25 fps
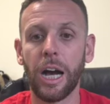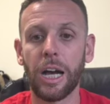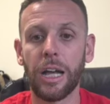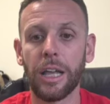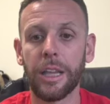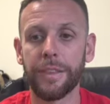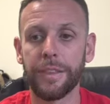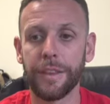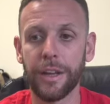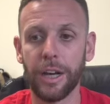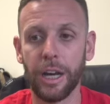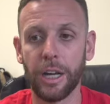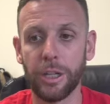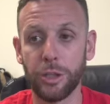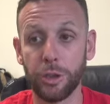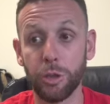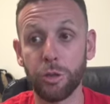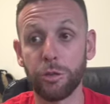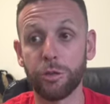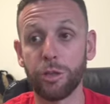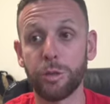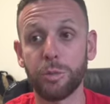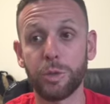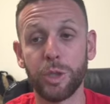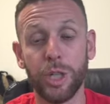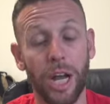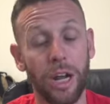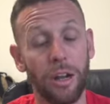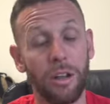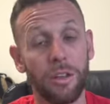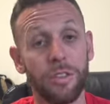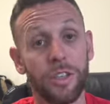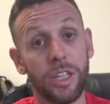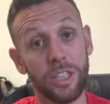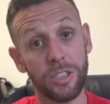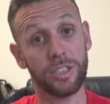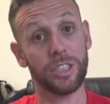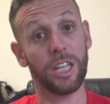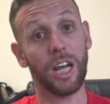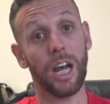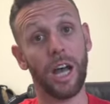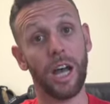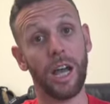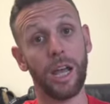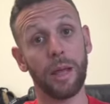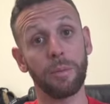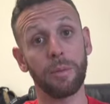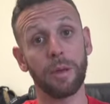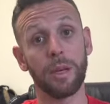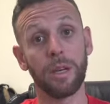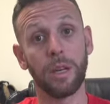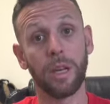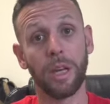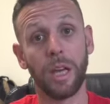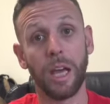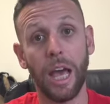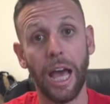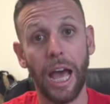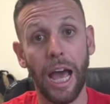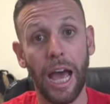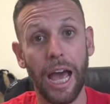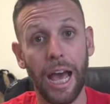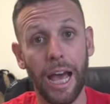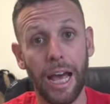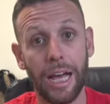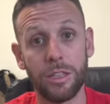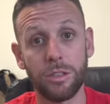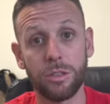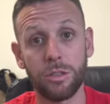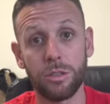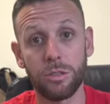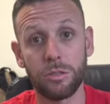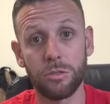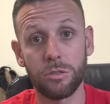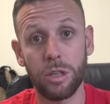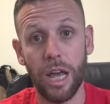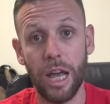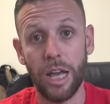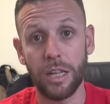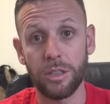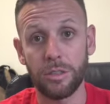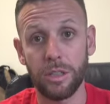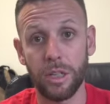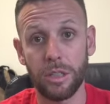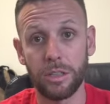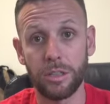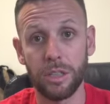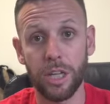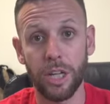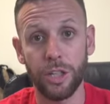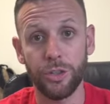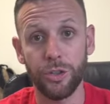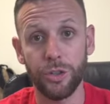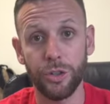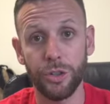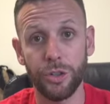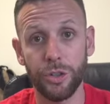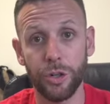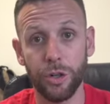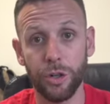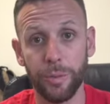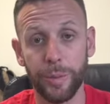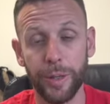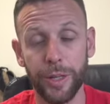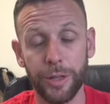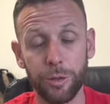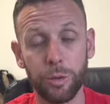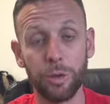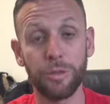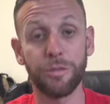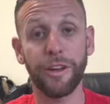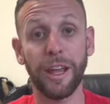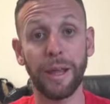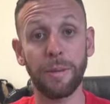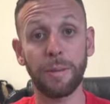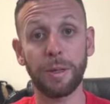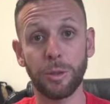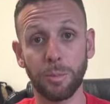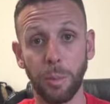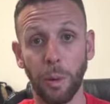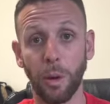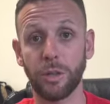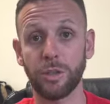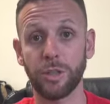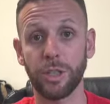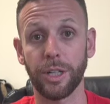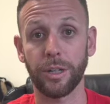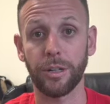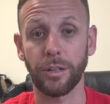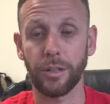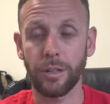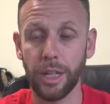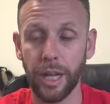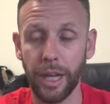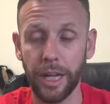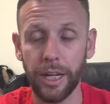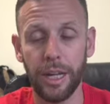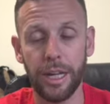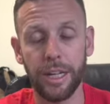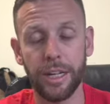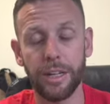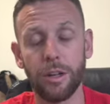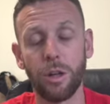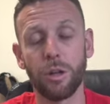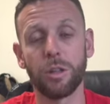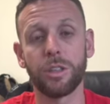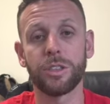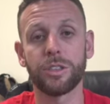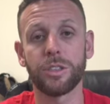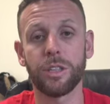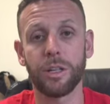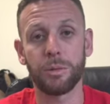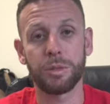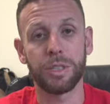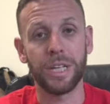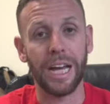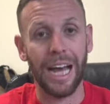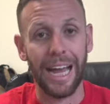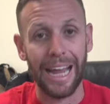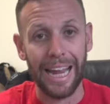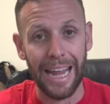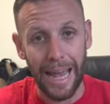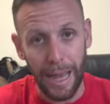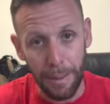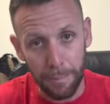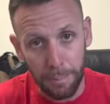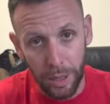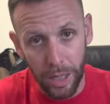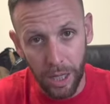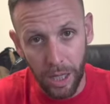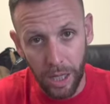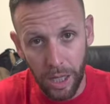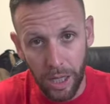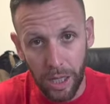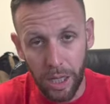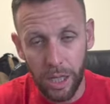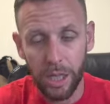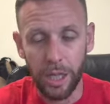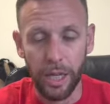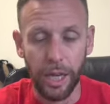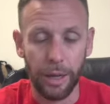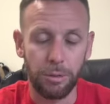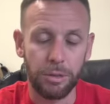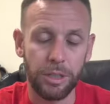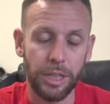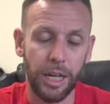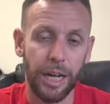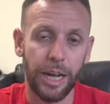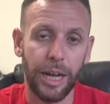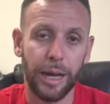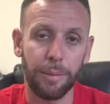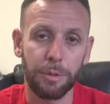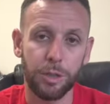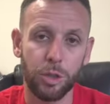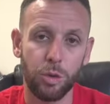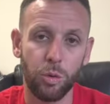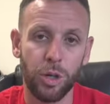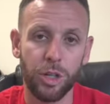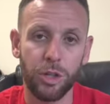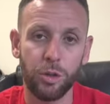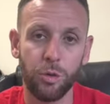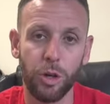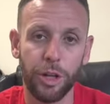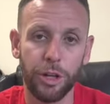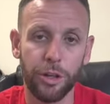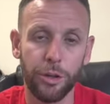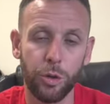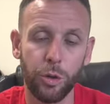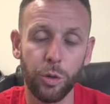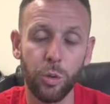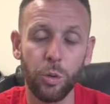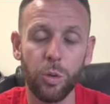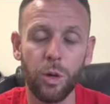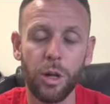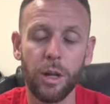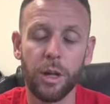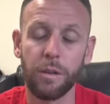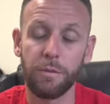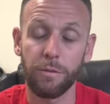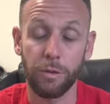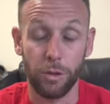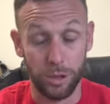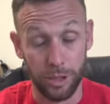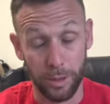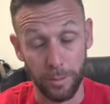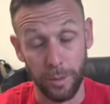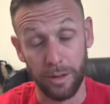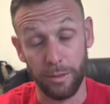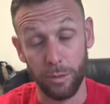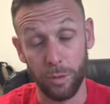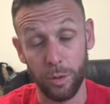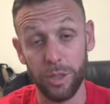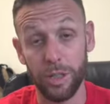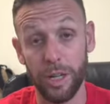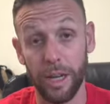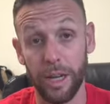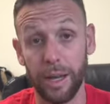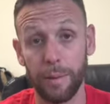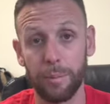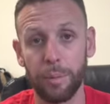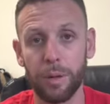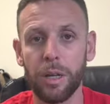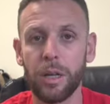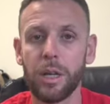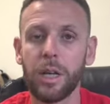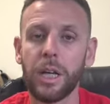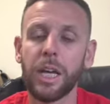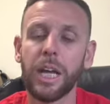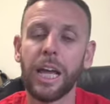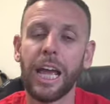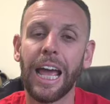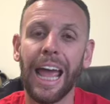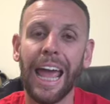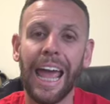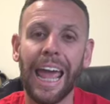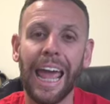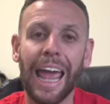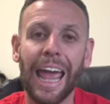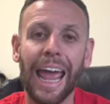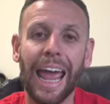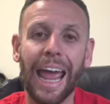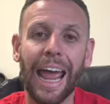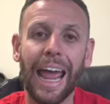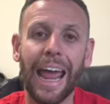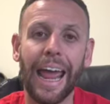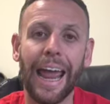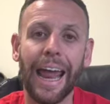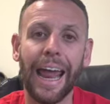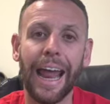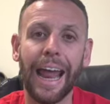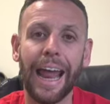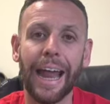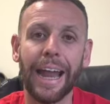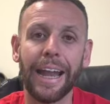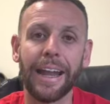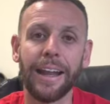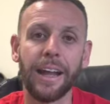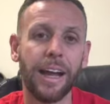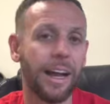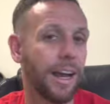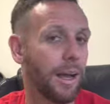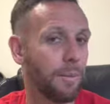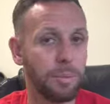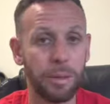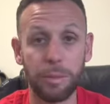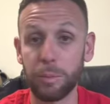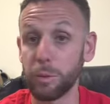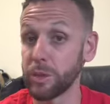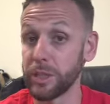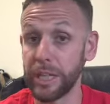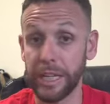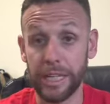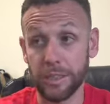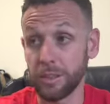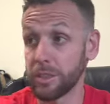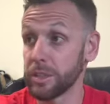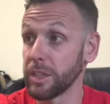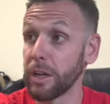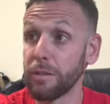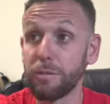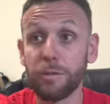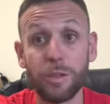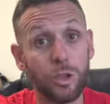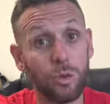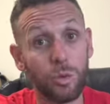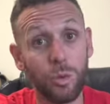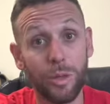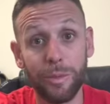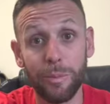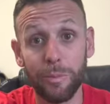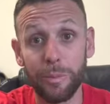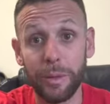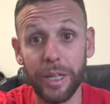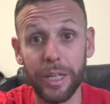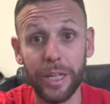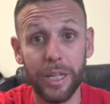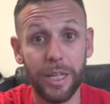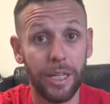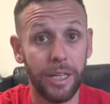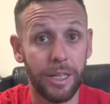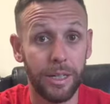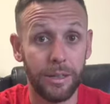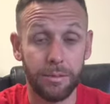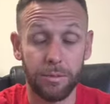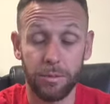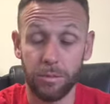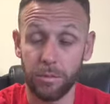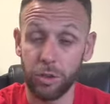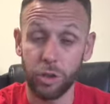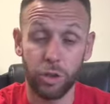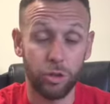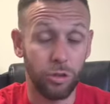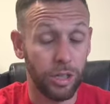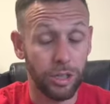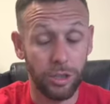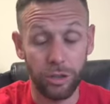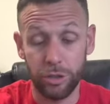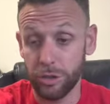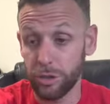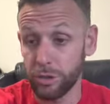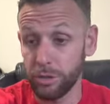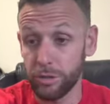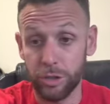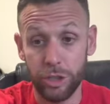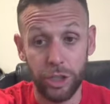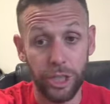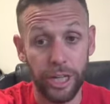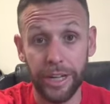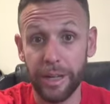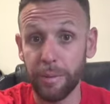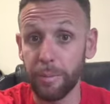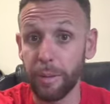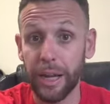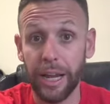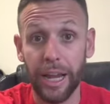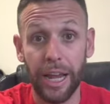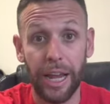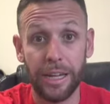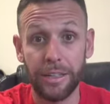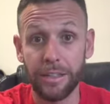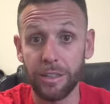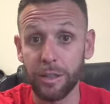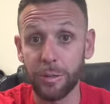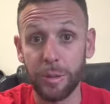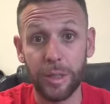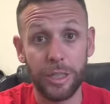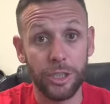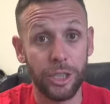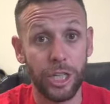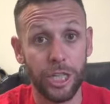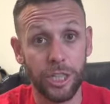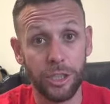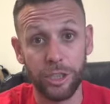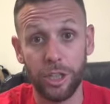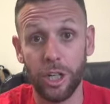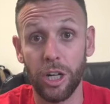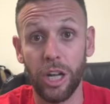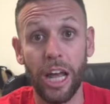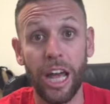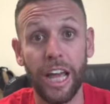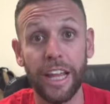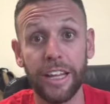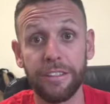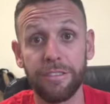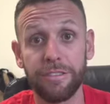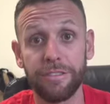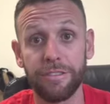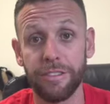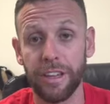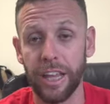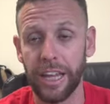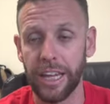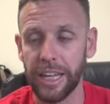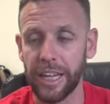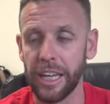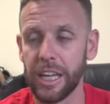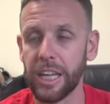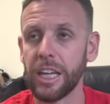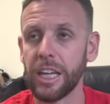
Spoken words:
The YouTube channel at this time has essentially turned me into a famous person. Okay, I didn't know this. I went to IAPA. Okay, I went to IAPA 2022. First time I ever went to IAPA. And I got people taking selfies with me and strangers shaking my hand, telling me I changed their life. Like,